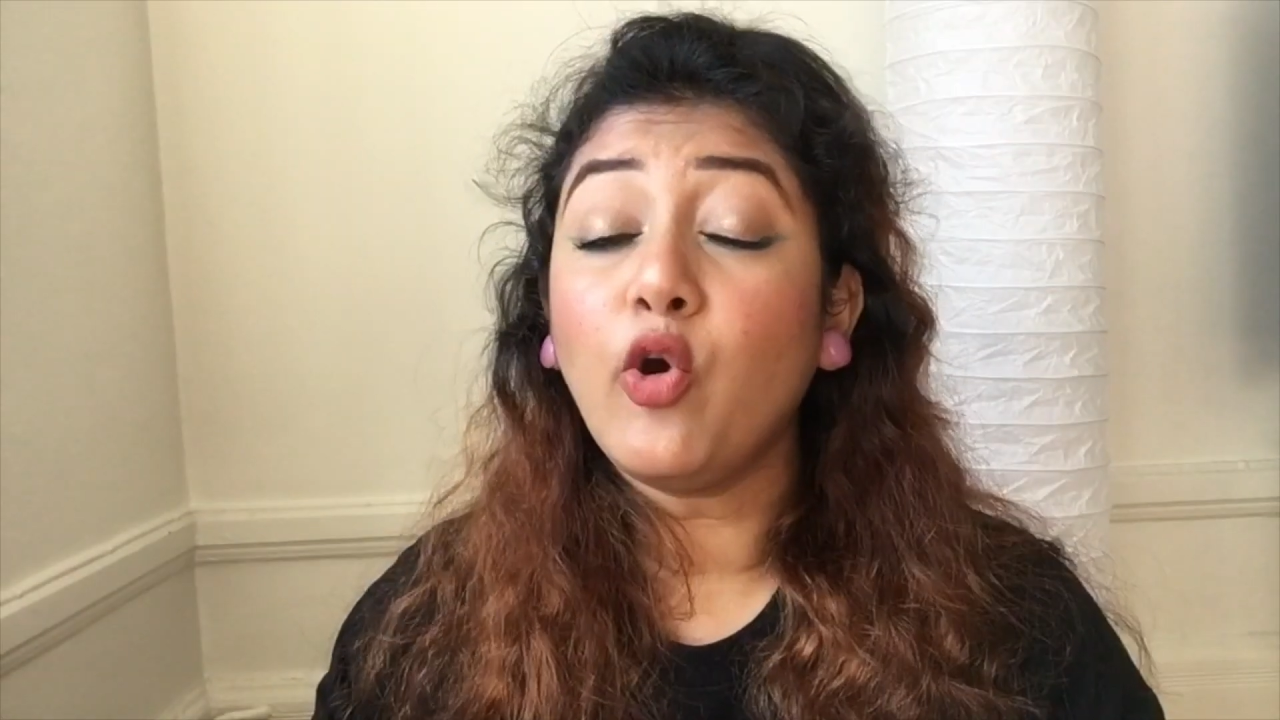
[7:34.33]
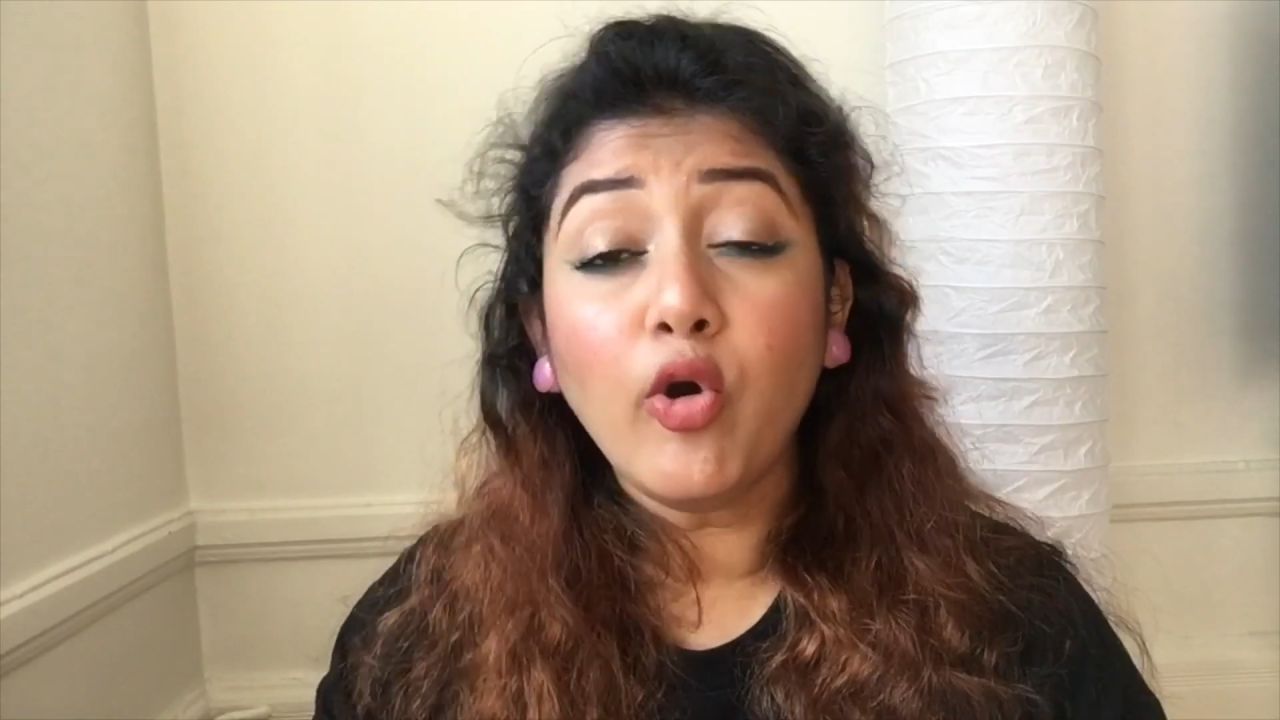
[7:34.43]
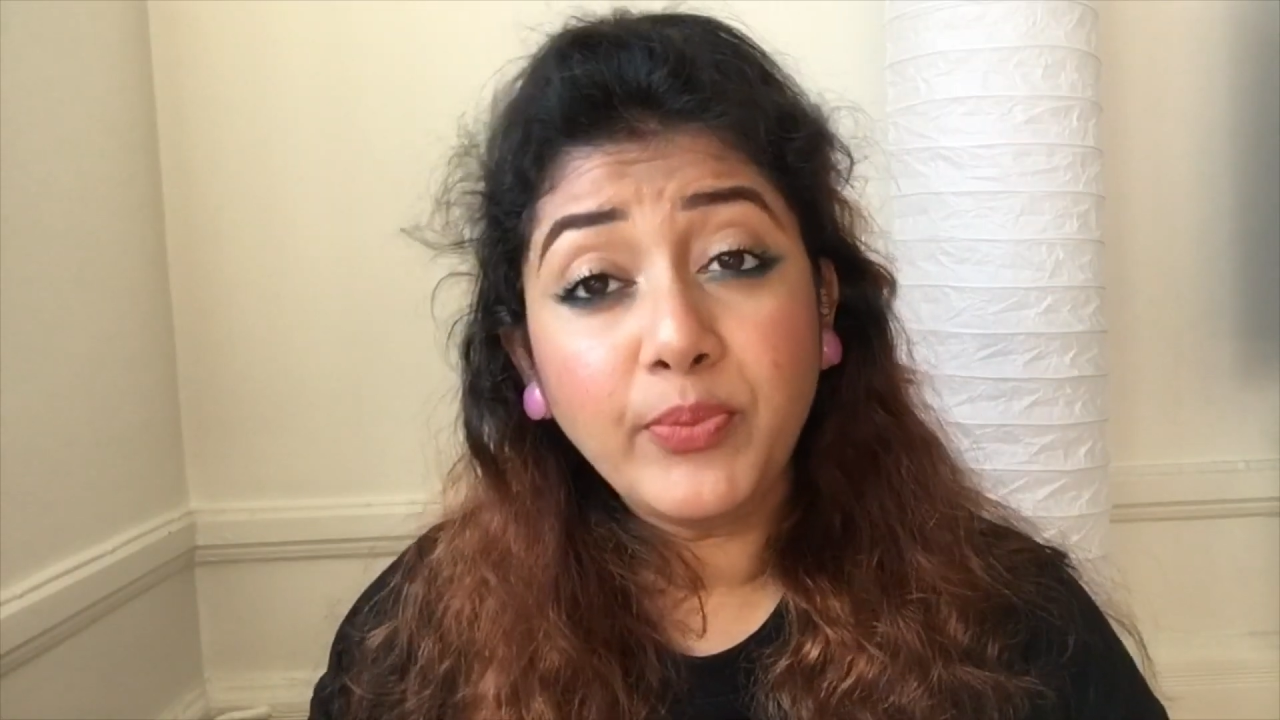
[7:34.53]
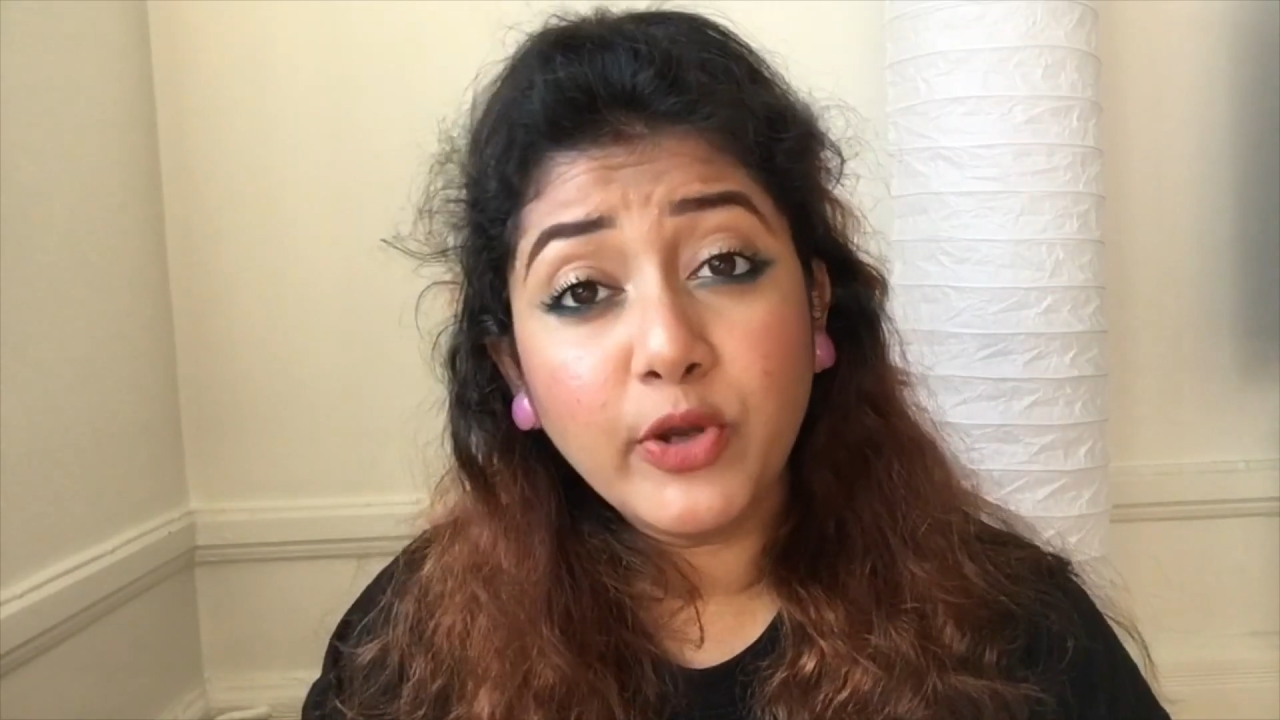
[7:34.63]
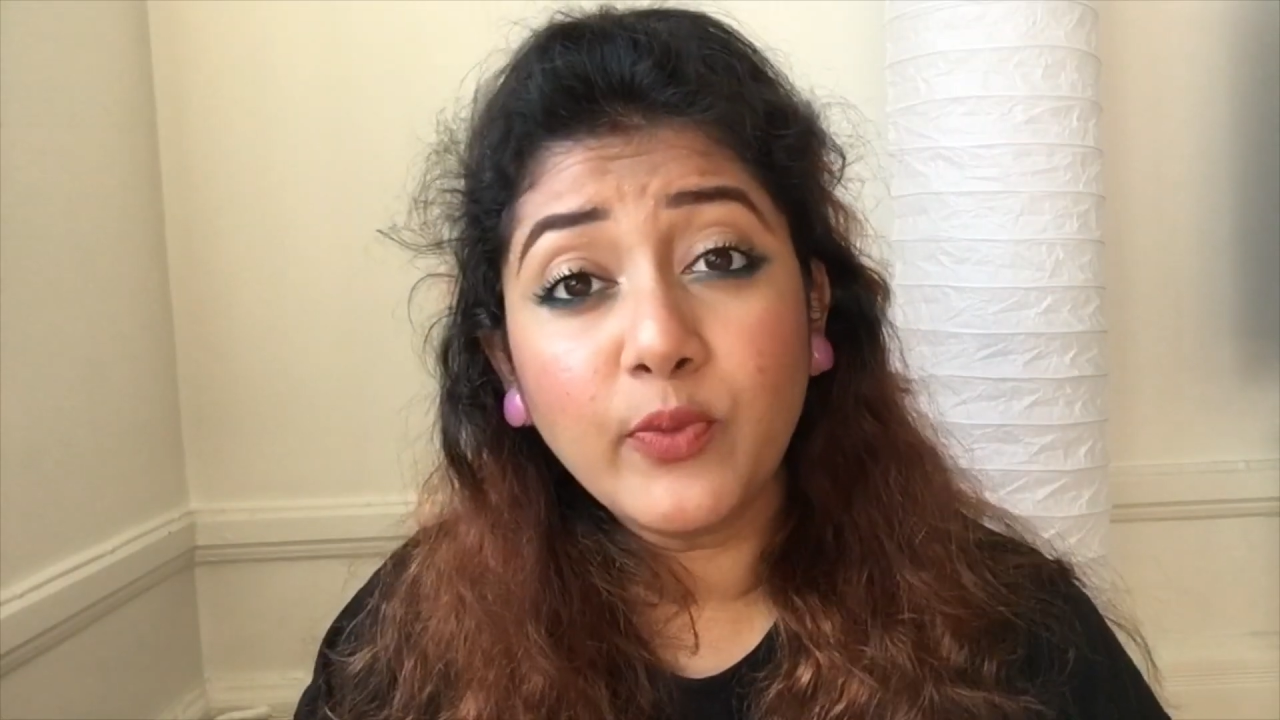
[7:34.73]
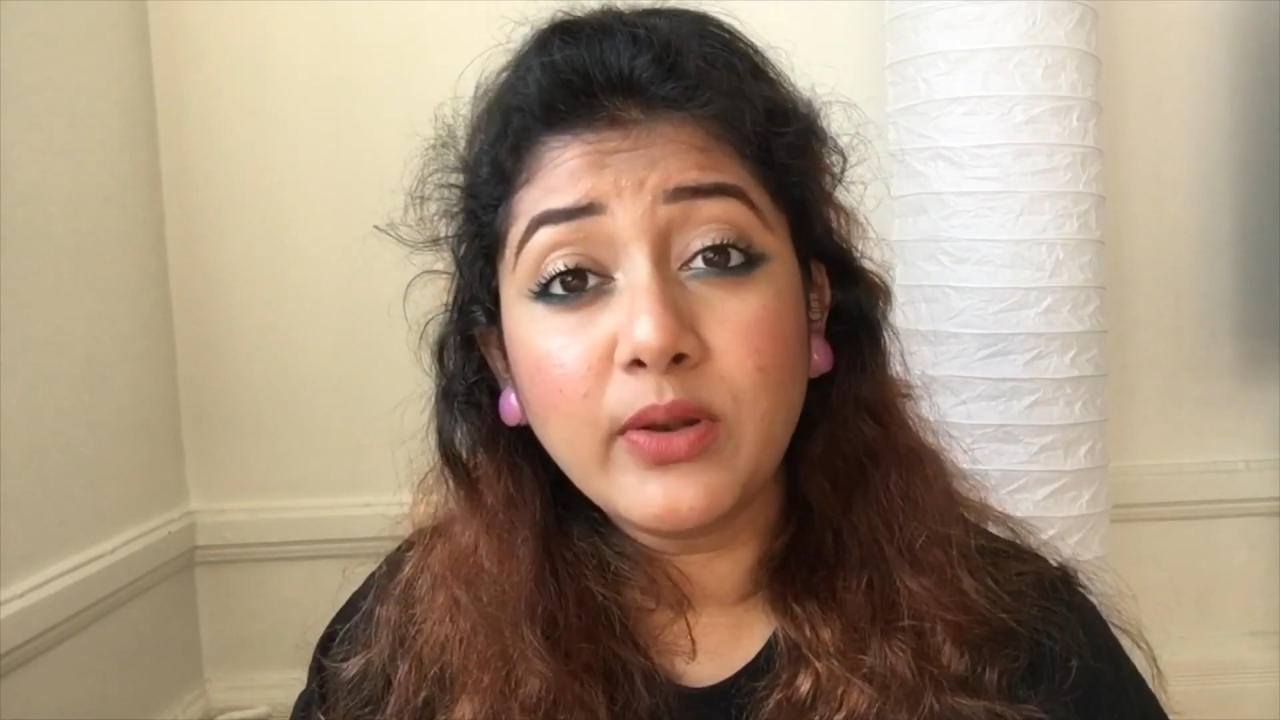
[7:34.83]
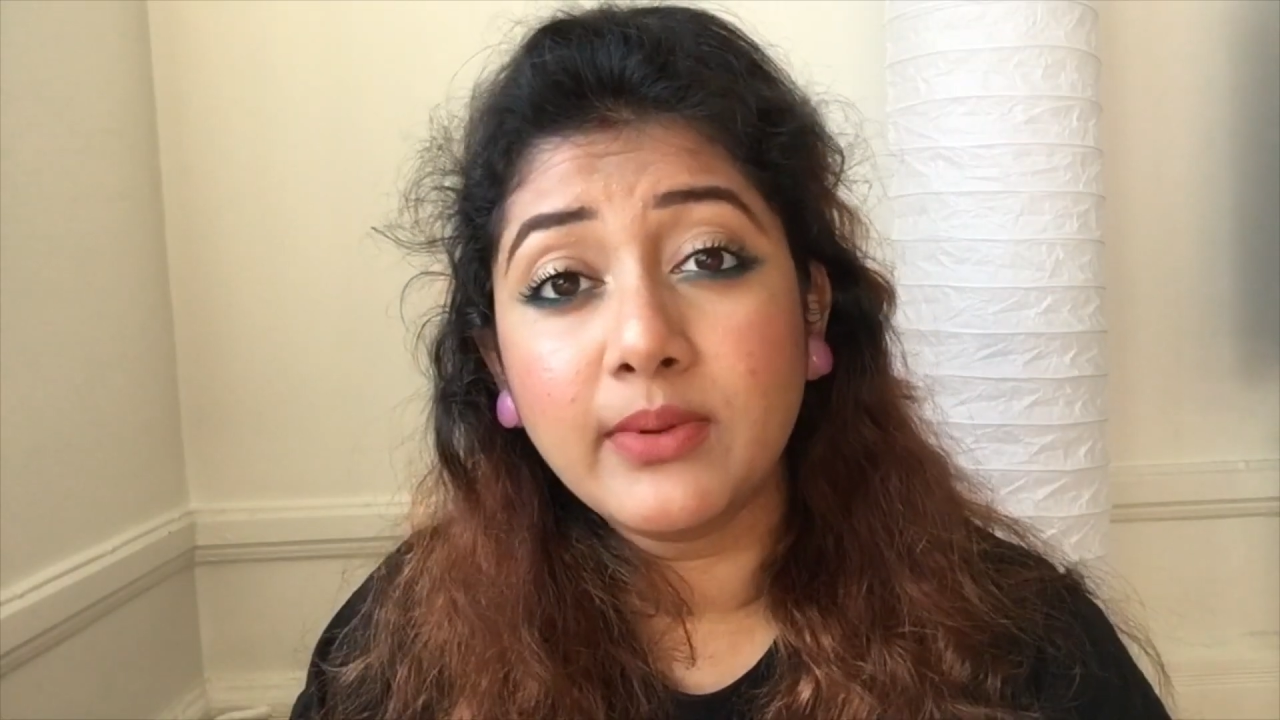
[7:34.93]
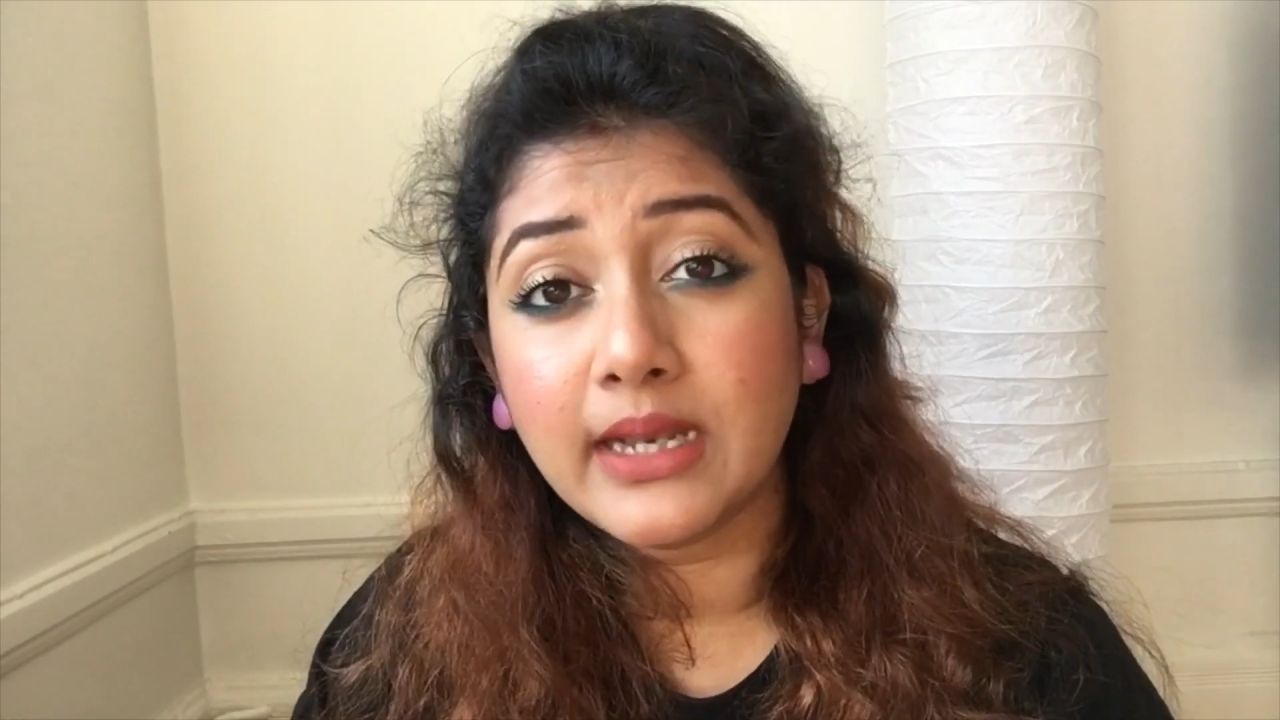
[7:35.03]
hope you will be